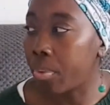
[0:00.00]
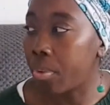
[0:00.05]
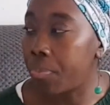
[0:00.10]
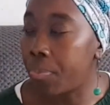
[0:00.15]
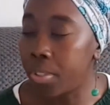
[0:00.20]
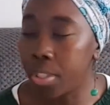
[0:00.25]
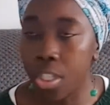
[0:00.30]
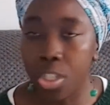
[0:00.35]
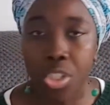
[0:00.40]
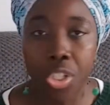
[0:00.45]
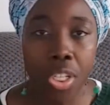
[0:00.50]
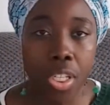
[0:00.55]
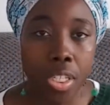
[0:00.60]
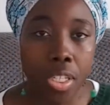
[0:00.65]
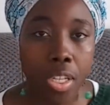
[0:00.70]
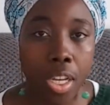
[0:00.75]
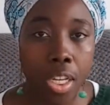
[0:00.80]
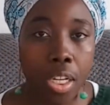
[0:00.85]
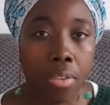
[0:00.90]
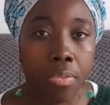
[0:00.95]
finishing
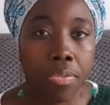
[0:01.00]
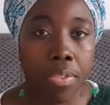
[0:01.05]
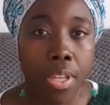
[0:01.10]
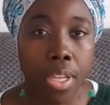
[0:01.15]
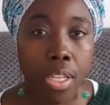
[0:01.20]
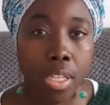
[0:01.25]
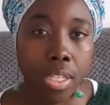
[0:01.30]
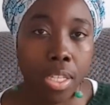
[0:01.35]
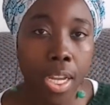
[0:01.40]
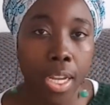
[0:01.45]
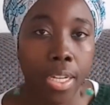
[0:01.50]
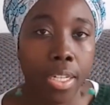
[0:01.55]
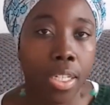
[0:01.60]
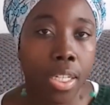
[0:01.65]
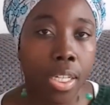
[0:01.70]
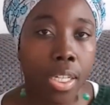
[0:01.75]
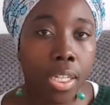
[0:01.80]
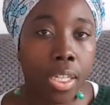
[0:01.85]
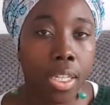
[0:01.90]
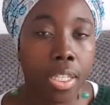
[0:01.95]
side of things,
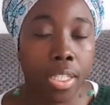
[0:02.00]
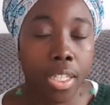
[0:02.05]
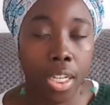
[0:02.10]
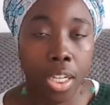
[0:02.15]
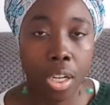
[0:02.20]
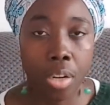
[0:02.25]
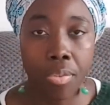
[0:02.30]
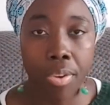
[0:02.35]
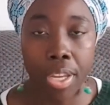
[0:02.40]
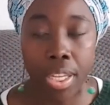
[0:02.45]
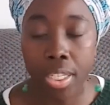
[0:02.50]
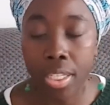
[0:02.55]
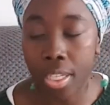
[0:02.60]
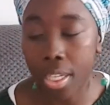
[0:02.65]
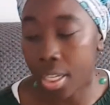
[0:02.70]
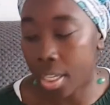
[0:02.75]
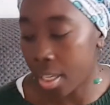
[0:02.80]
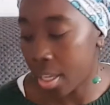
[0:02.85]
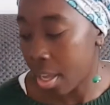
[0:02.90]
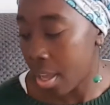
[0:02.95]
sanding and
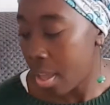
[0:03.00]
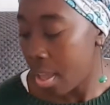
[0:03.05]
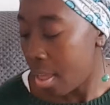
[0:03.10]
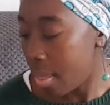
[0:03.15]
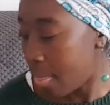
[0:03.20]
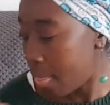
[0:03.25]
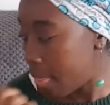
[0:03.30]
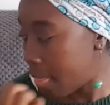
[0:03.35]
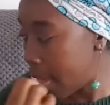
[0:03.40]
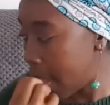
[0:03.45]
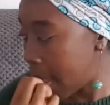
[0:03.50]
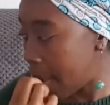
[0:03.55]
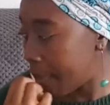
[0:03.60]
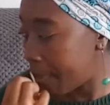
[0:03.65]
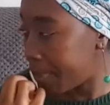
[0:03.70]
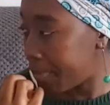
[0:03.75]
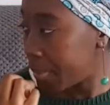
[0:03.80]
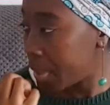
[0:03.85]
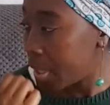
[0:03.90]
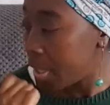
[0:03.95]
decorating
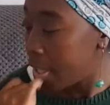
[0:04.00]
them.